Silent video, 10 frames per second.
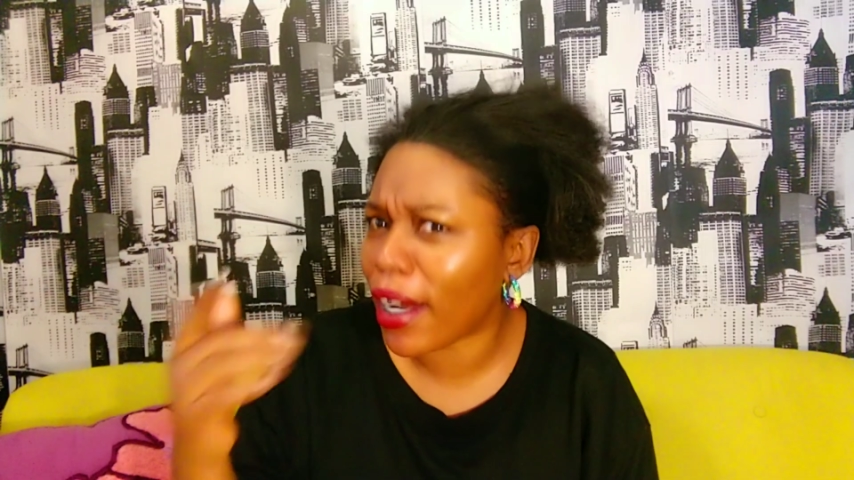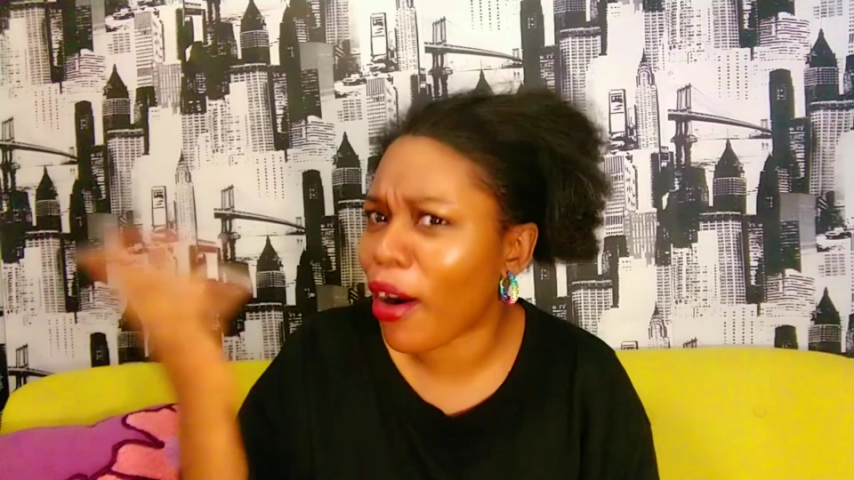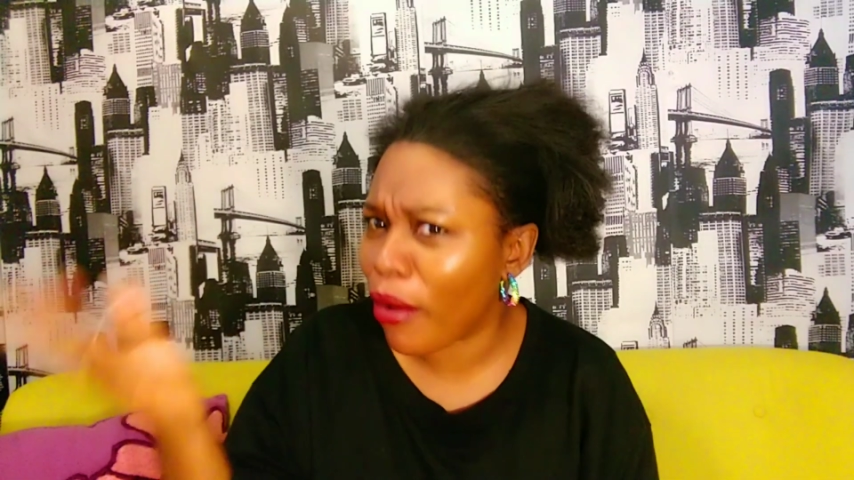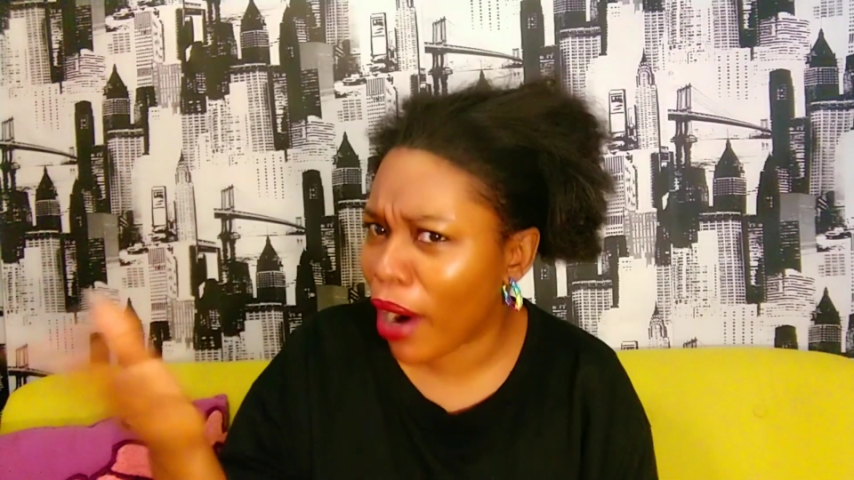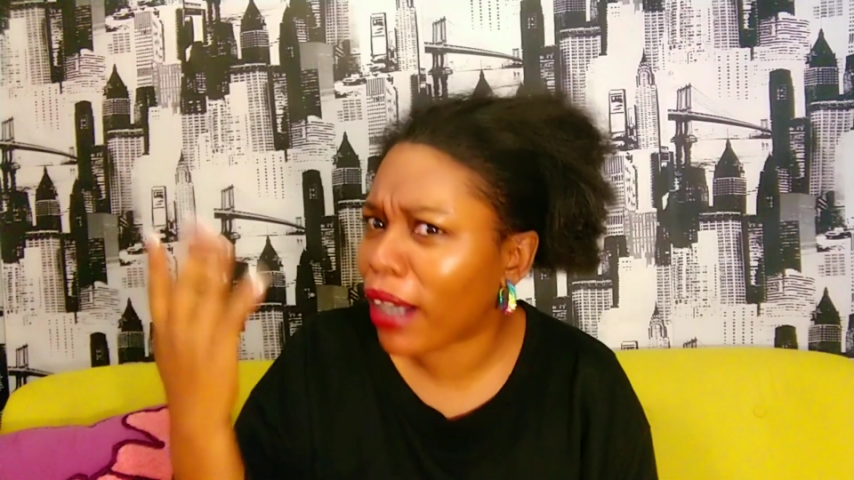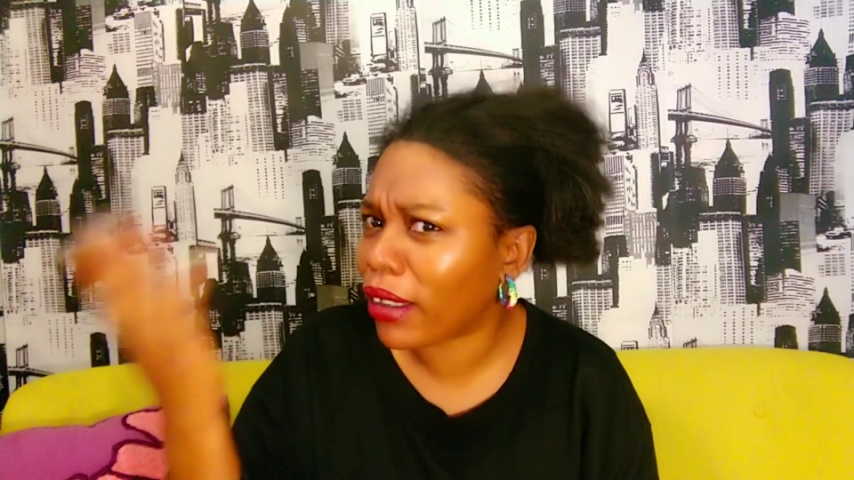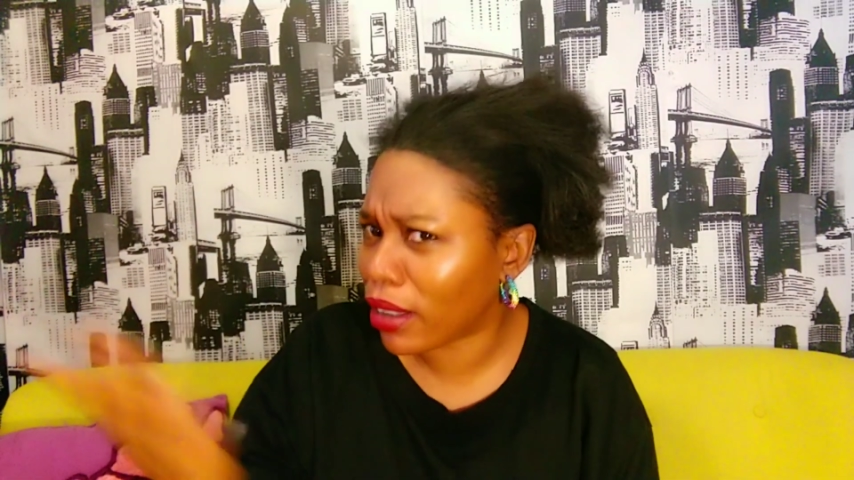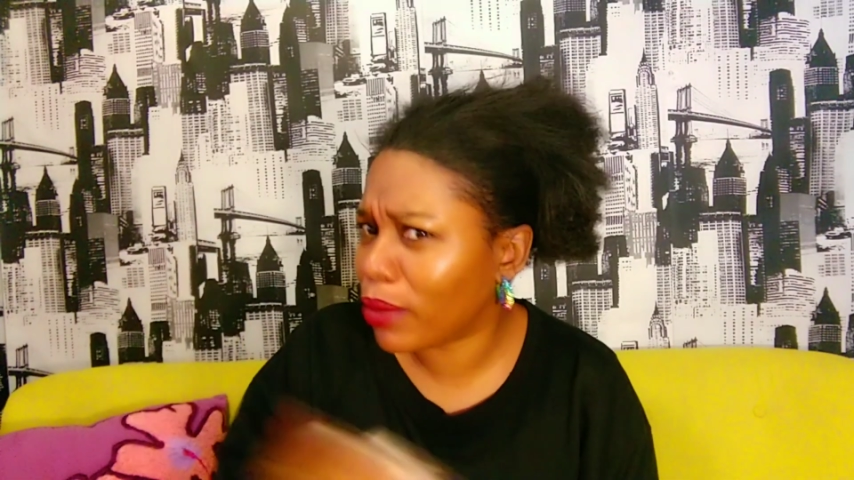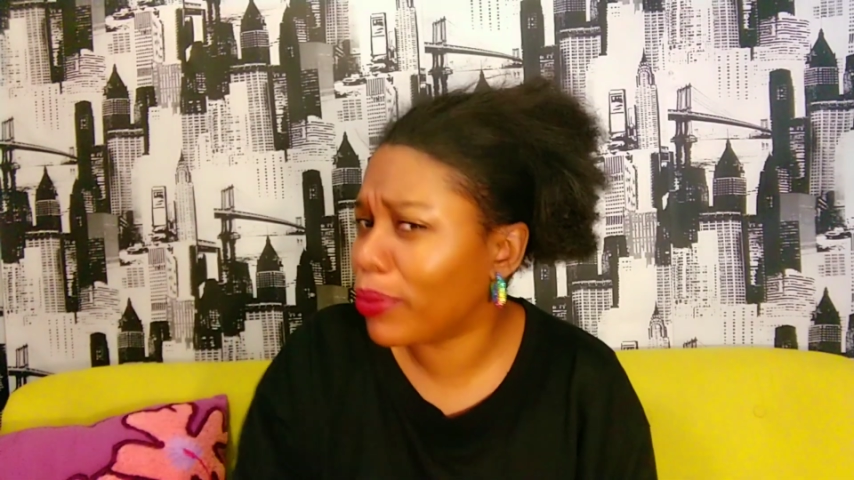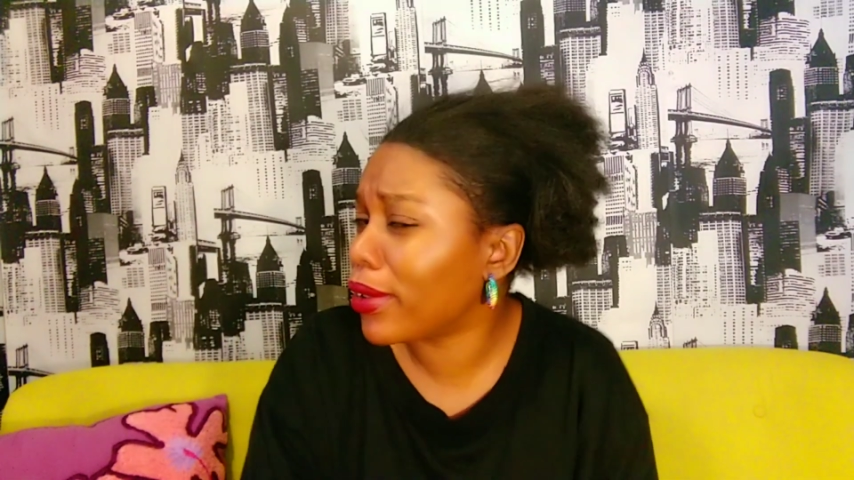that I rock
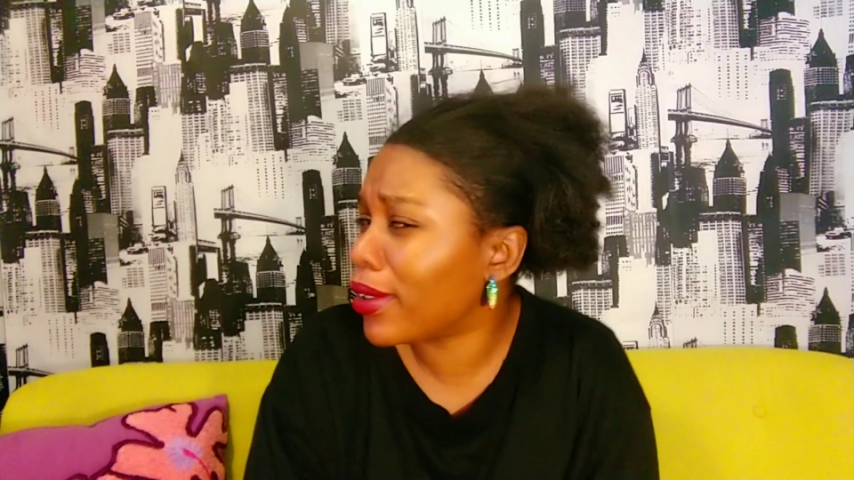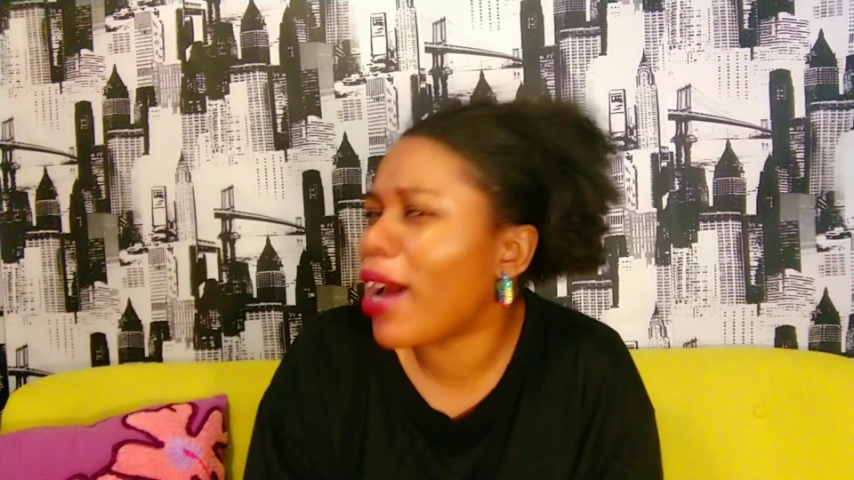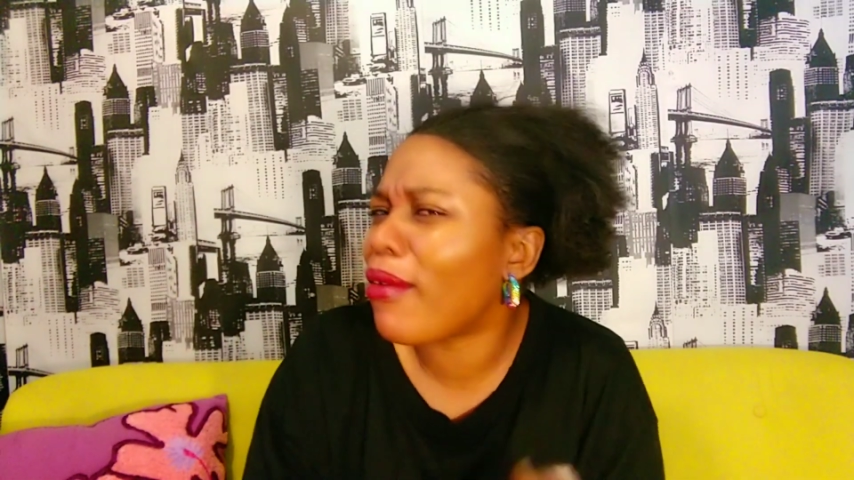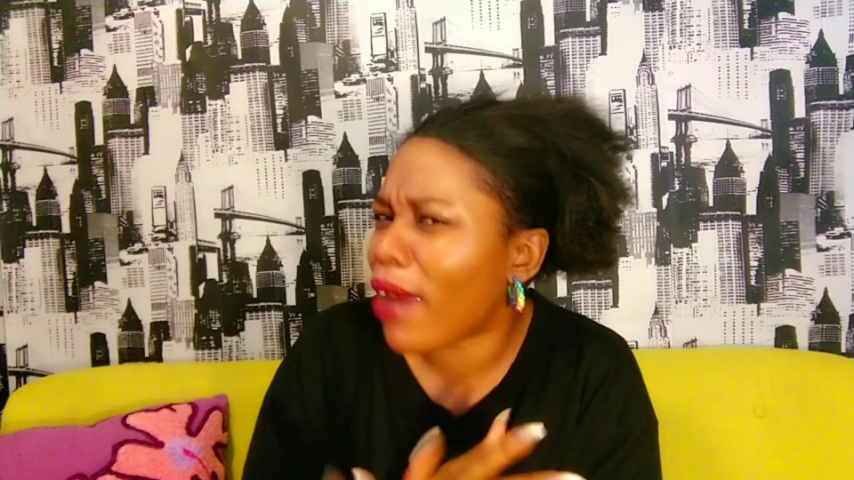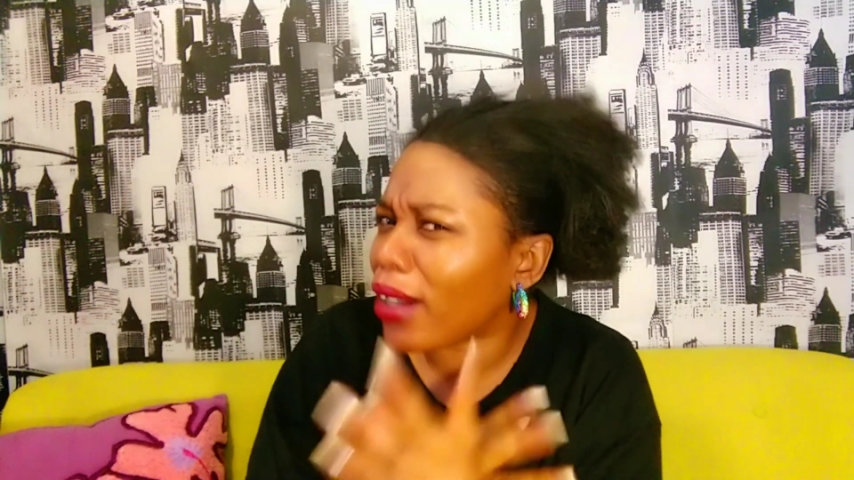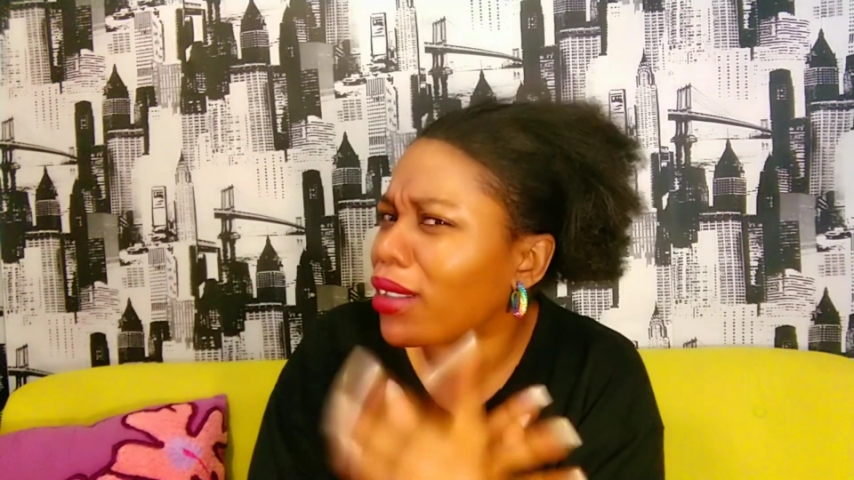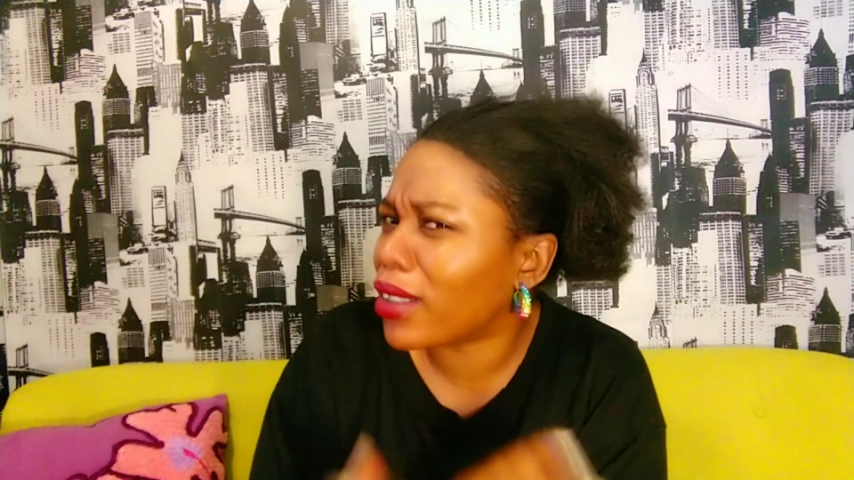this ponytail.